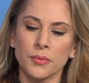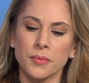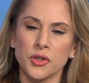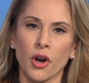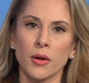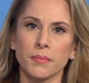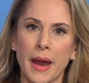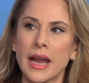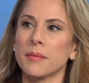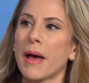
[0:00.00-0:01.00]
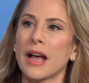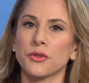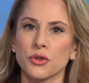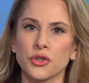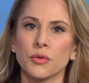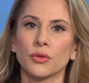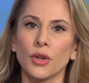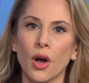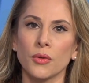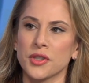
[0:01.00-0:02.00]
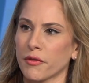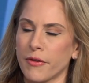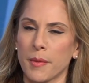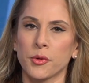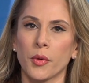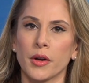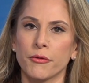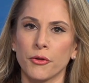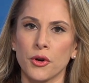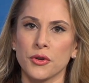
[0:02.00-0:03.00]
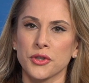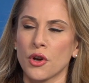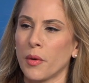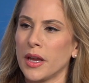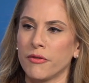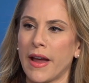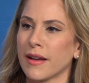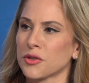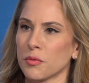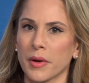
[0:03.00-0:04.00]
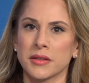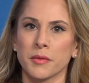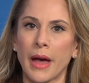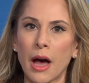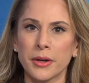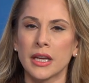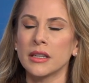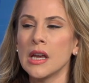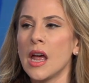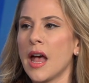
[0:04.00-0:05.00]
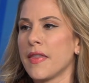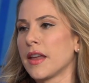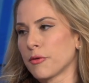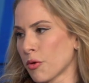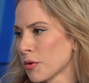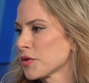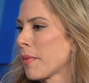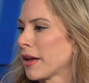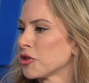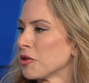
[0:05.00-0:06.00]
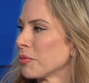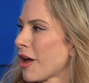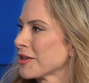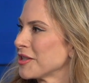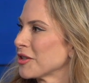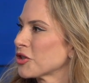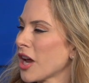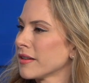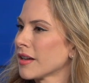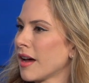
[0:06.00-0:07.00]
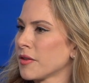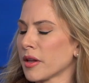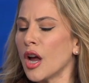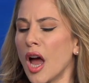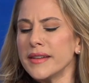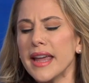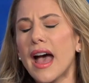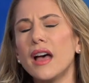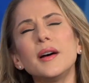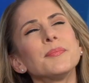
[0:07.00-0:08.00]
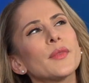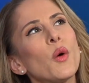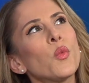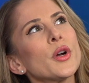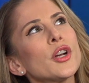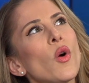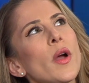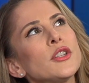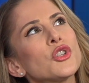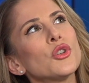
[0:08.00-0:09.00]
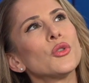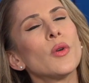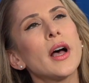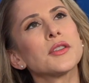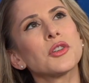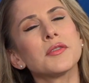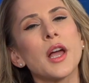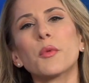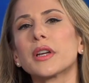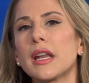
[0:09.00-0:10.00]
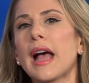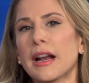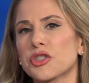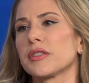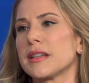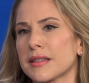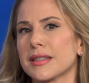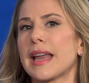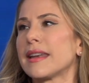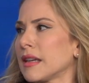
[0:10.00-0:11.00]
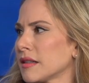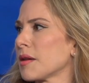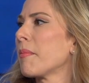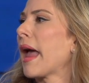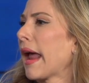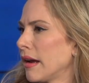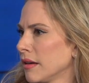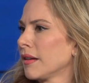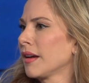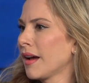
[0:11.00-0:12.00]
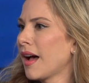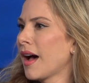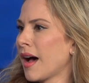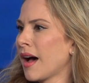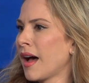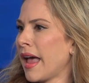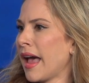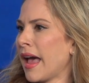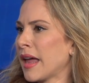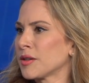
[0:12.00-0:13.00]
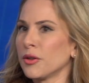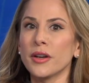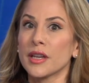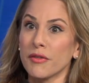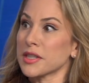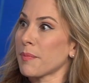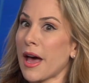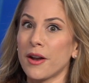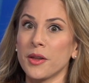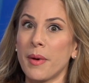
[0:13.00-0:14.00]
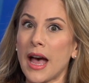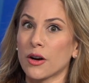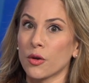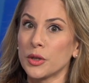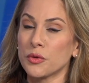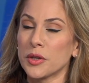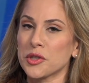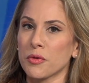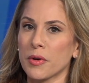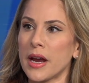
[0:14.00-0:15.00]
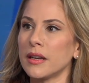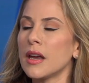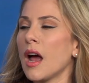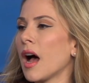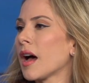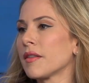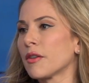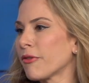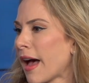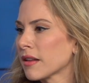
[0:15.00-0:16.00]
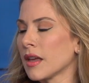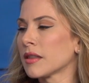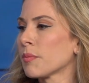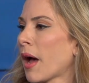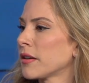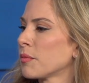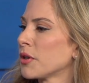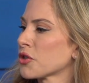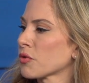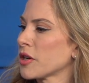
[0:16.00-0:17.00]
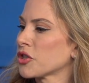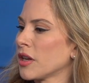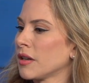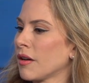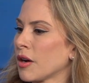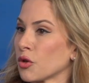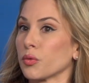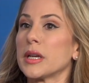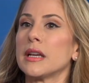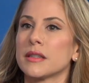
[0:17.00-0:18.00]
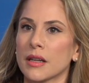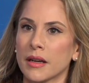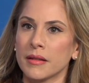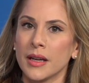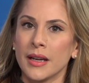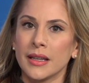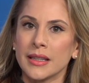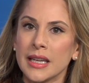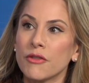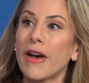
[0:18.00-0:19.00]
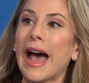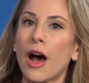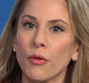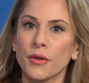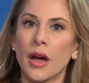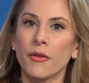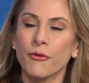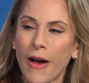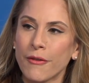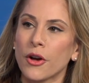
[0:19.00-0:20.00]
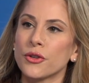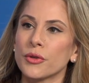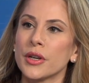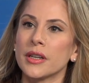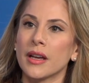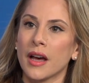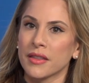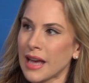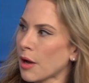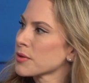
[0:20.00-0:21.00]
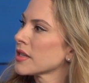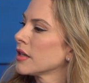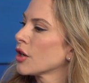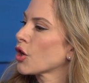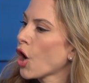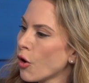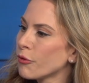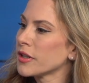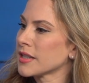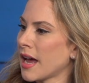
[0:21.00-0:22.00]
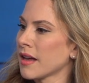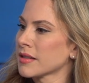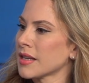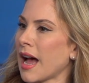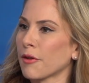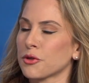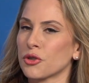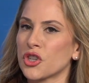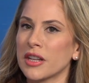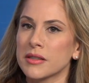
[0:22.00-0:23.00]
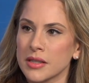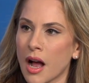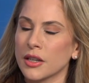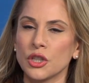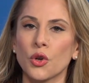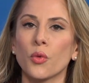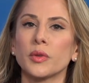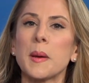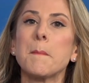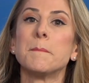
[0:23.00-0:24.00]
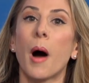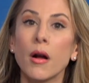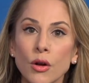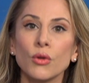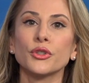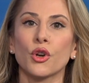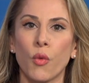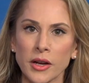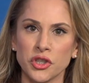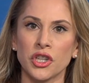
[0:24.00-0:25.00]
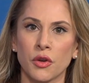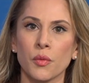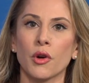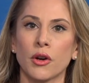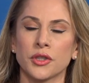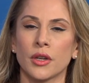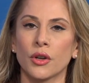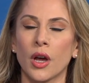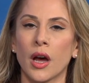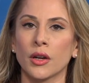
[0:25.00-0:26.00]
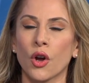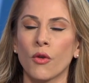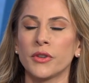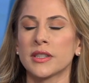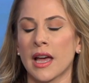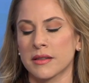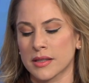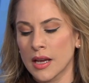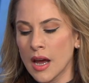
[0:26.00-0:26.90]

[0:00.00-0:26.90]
start paying back their student loans on February 1st, no ifs, ands, or buts about it. And then of course, Manchin blocks his agenda. And they're like, yeah, we're going to, turns out we're gonna actually extend it to May. And look, give us a pat on the back, aren't we doing so great? The fact that the Biden administration agreed to give out 500,000 COVID tests after Jen Psaki totally bungled a question in regard to COVID tests